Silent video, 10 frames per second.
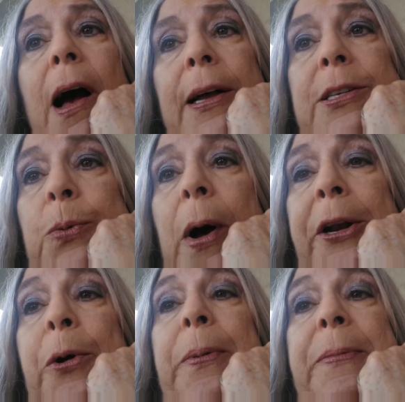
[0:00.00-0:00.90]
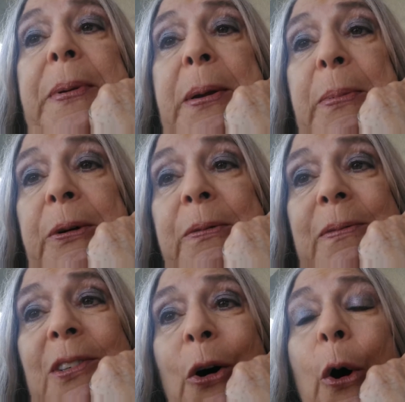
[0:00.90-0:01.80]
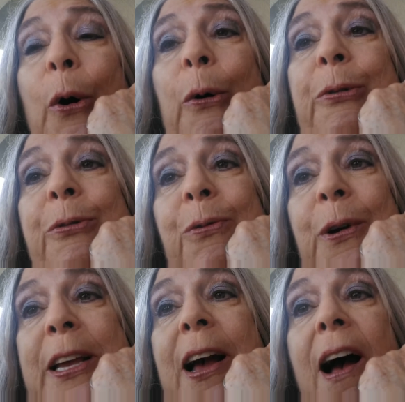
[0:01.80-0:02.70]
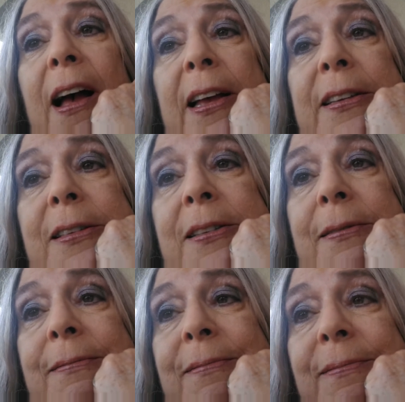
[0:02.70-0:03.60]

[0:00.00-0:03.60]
Eyes wide open, people. All three eyes.